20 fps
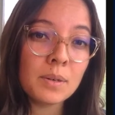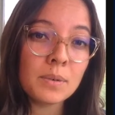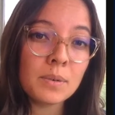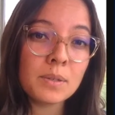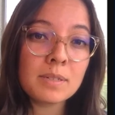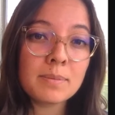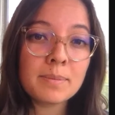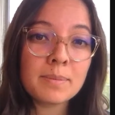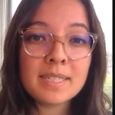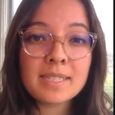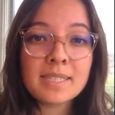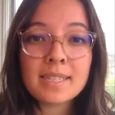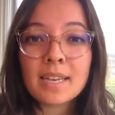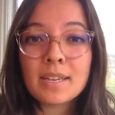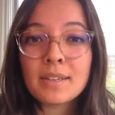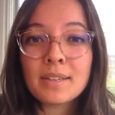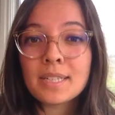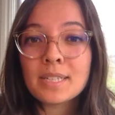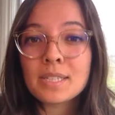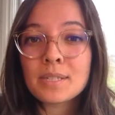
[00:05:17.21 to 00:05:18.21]
which means
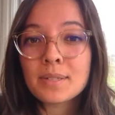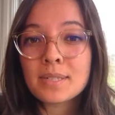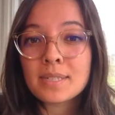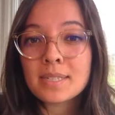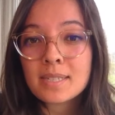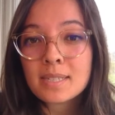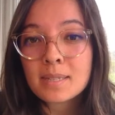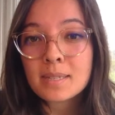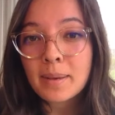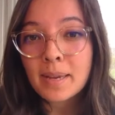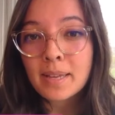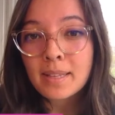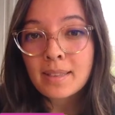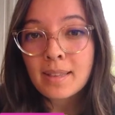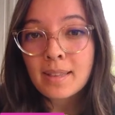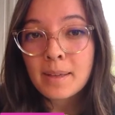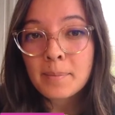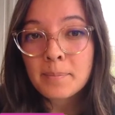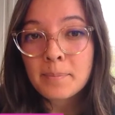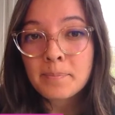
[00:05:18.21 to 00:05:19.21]
that you need to anticipate
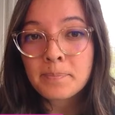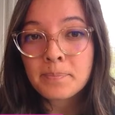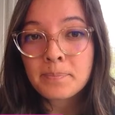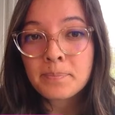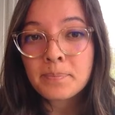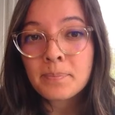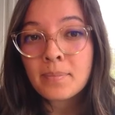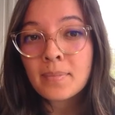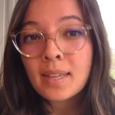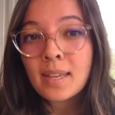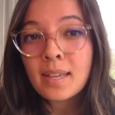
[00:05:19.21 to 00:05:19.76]
them.